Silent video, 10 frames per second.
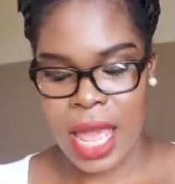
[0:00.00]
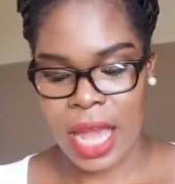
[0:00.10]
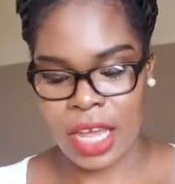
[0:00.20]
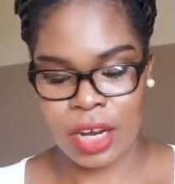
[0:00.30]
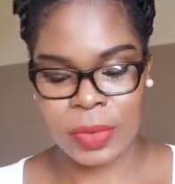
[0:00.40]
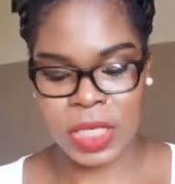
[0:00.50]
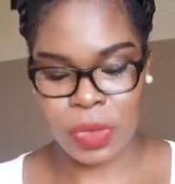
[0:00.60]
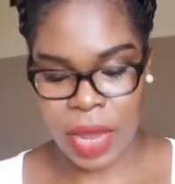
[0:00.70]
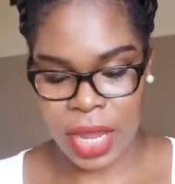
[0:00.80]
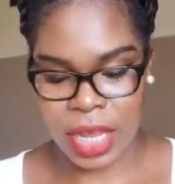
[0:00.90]
and I'm
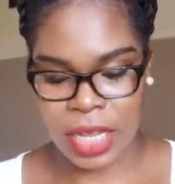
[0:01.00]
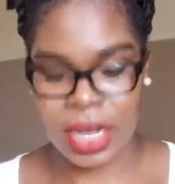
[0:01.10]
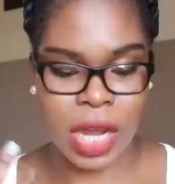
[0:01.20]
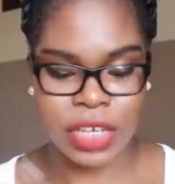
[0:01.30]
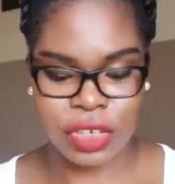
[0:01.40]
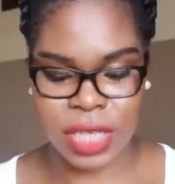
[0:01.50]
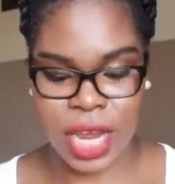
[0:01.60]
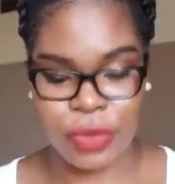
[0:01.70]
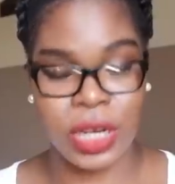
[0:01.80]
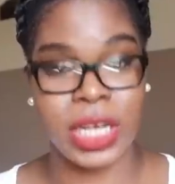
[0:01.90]
sweating and I just
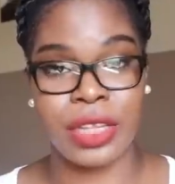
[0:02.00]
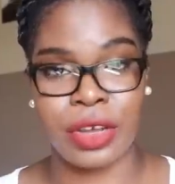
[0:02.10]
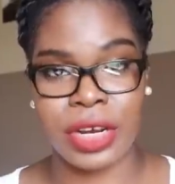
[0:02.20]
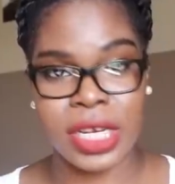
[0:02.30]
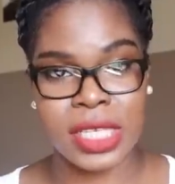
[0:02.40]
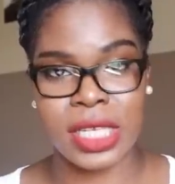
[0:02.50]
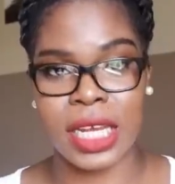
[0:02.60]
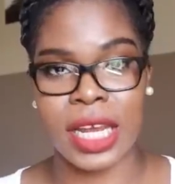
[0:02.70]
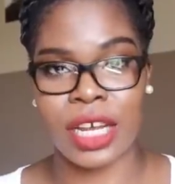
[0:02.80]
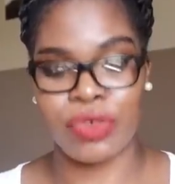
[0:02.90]
get really
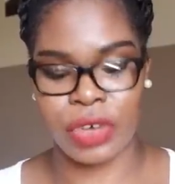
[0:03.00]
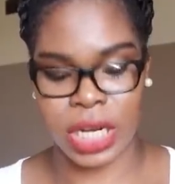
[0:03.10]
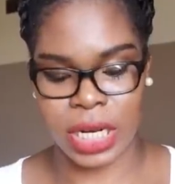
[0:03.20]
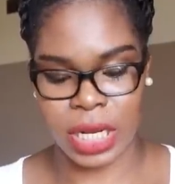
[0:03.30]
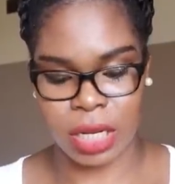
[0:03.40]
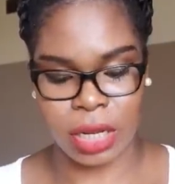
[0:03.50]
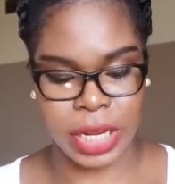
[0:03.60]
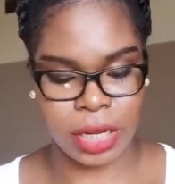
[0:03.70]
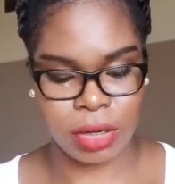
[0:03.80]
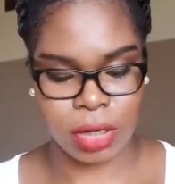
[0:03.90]
thirsty and really
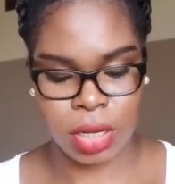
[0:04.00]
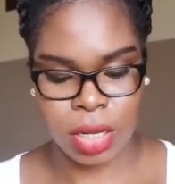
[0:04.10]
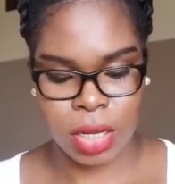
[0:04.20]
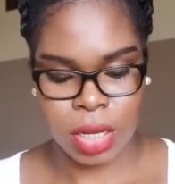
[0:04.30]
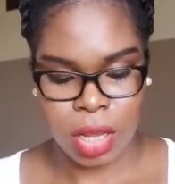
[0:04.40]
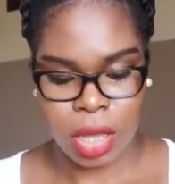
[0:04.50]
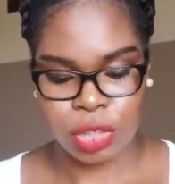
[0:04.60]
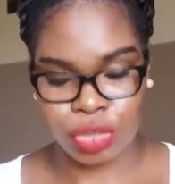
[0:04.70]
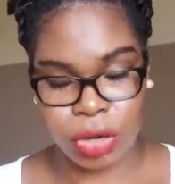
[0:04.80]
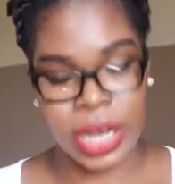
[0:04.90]
like
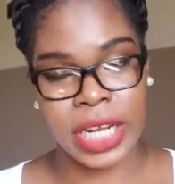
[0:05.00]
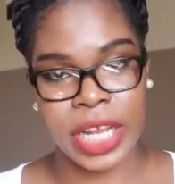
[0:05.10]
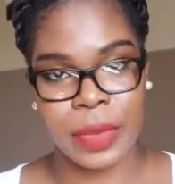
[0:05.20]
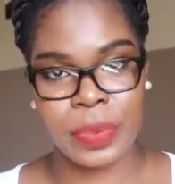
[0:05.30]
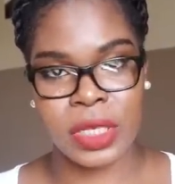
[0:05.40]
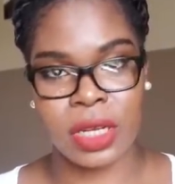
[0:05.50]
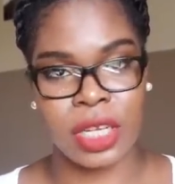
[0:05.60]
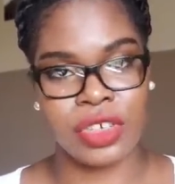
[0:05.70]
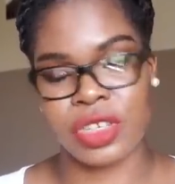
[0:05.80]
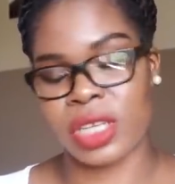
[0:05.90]
dry lips, and
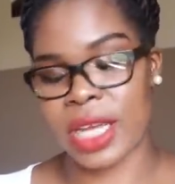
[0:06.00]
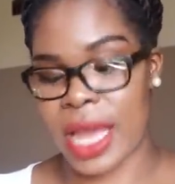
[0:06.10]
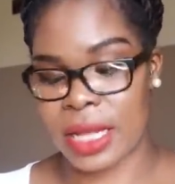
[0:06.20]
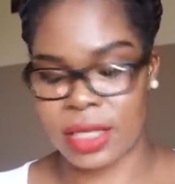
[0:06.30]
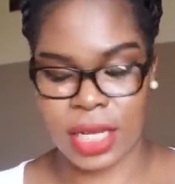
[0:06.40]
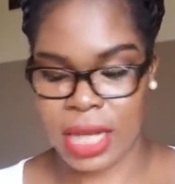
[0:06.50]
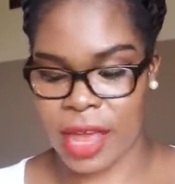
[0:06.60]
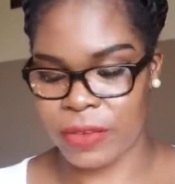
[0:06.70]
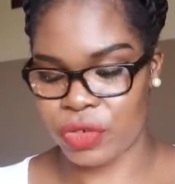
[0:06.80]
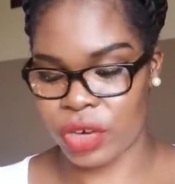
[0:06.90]
I can't stand
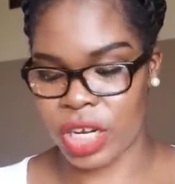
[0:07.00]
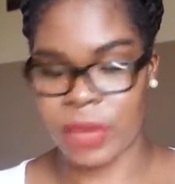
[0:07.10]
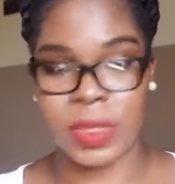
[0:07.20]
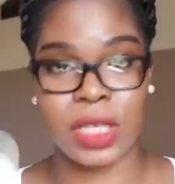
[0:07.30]
having dry lips.